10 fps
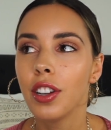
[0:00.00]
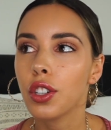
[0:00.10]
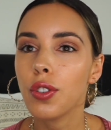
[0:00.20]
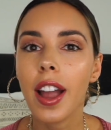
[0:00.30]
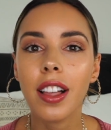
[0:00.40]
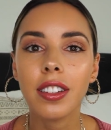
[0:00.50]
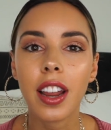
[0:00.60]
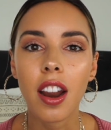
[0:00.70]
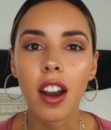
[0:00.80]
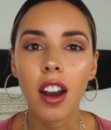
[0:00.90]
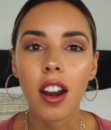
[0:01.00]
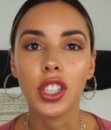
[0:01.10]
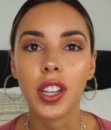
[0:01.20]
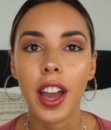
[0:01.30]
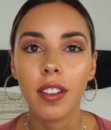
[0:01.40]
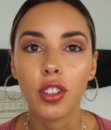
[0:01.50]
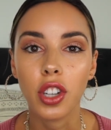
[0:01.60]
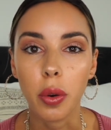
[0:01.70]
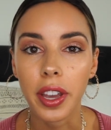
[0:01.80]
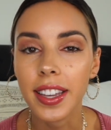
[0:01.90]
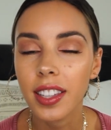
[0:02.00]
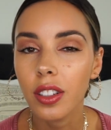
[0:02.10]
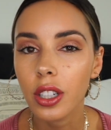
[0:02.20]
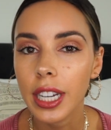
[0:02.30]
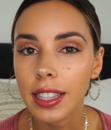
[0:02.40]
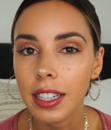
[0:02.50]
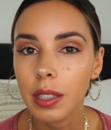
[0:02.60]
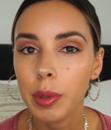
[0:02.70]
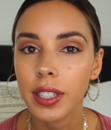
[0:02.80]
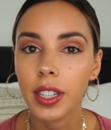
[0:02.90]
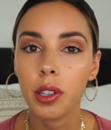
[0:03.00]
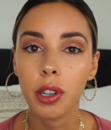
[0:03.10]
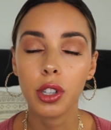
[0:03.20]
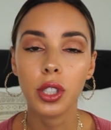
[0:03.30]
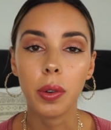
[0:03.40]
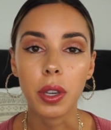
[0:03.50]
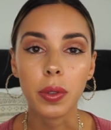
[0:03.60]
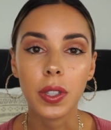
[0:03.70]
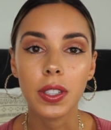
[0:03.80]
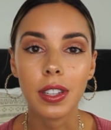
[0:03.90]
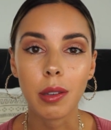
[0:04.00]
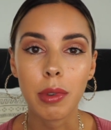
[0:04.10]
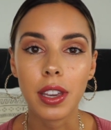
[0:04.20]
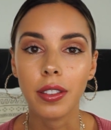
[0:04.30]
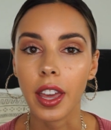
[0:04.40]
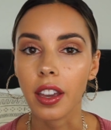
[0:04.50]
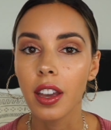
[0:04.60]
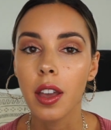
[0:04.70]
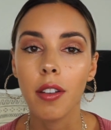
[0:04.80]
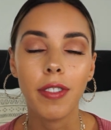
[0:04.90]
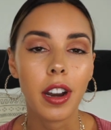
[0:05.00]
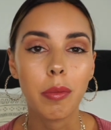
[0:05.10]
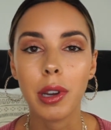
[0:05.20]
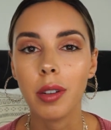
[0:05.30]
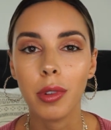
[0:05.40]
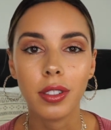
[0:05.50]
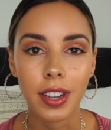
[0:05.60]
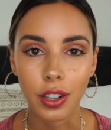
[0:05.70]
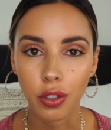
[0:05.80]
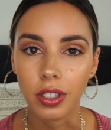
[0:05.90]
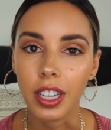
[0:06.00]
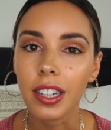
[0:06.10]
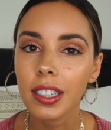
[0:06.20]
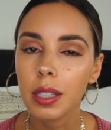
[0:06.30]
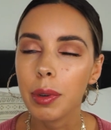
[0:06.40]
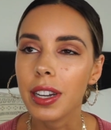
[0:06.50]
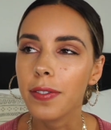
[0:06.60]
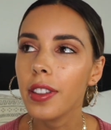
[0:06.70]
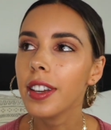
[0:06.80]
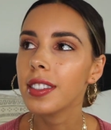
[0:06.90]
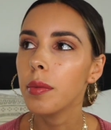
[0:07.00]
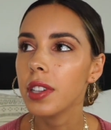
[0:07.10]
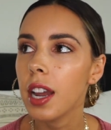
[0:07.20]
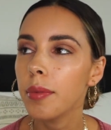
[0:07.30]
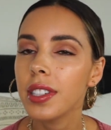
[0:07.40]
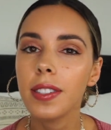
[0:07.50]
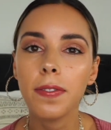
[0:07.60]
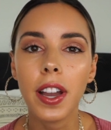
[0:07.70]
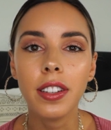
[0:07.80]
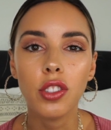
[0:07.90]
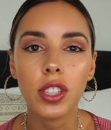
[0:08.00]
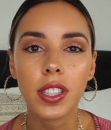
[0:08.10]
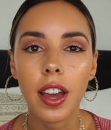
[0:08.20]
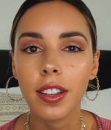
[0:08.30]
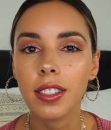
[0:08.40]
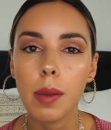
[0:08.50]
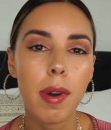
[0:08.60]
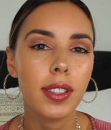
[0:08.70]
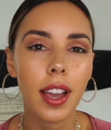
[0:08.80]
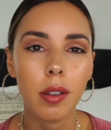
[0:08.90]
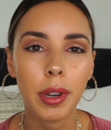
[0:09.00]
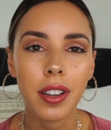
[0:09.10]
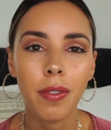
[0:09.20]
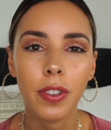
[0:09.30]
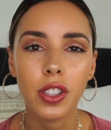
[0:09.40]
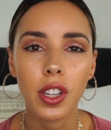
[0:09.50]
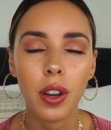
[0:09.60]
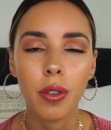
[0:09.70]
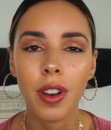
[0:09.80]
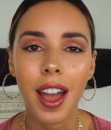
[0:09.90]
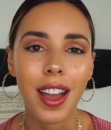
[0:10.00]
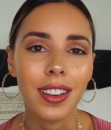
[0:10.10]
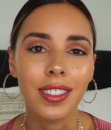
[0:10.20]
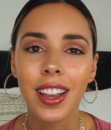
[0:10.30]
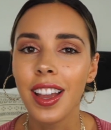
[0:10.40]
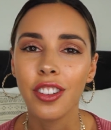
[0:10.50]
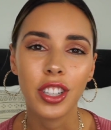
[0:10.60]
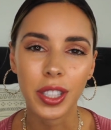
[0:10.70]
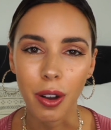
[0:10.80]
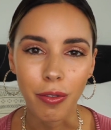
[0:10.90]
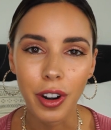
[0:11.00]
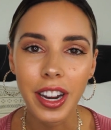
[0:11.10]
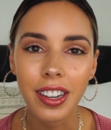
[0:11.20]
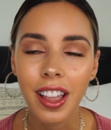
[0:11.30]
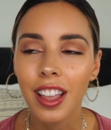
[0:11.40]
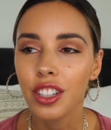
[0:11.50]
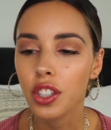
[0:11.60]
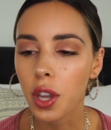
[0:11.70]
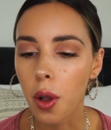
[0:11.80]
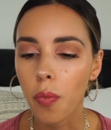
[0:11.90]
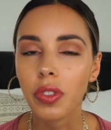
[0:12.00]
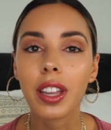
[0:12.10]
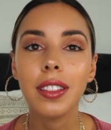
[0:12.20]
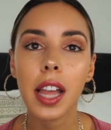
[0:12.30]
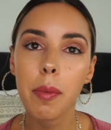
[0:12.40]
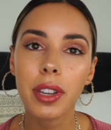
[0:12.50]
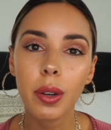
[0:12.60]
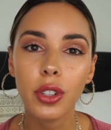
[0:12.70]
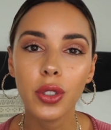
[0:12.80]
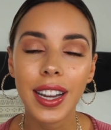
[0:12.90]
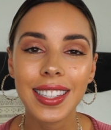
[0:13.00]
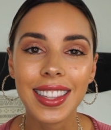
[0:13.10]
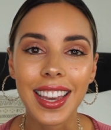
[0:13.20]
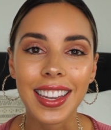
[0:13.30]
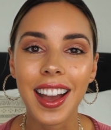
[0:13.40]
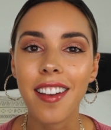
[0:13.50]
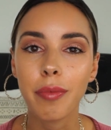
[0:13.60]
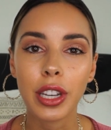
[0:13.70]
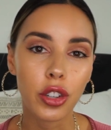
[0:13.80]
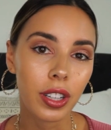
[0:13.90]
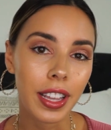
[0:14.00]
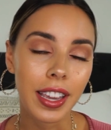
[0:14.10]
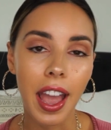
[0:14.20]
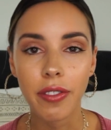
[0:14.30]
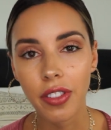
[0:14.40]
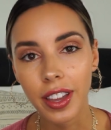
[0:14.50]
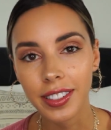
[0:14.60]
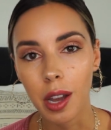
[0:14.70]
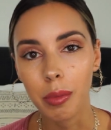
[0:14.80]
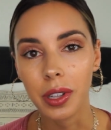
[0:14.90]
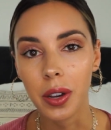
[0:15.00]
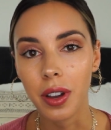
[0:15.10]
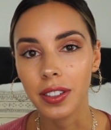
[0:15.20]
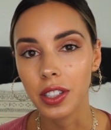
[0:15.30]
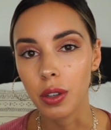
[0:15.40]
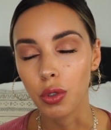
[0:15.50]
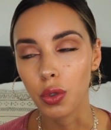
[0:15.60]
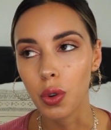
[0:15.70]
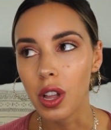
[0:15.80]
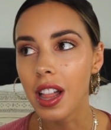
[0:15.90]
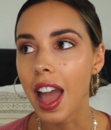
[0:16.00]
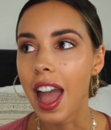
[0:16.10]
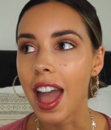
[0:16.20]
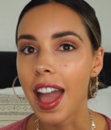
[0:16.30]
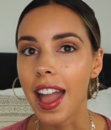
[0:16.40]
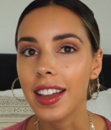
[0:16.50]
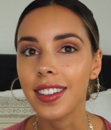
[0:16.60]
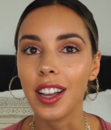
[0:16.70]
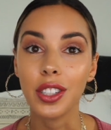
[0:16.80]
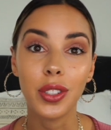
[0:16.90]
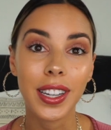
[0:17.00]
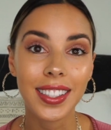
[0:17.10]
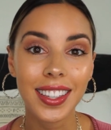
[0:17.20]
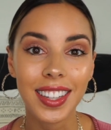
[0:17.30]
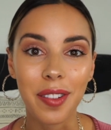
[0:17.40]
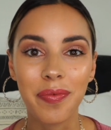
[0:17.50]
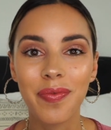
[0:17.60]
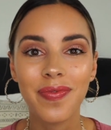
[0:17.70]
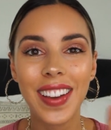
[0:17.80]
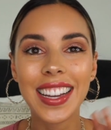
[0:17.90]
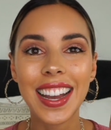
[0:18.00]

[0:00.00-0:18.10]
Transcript: trial and error to kind of showcase a look like this because I know you're so used to seeing me in like very minimal natural looks, but I feel like sometimes it's fun to just kind of step outside of my comfort zone and just go for it. So let me know what you guys think. I've made sure to link everything down below as usual, and I'll see you guys next time. Bye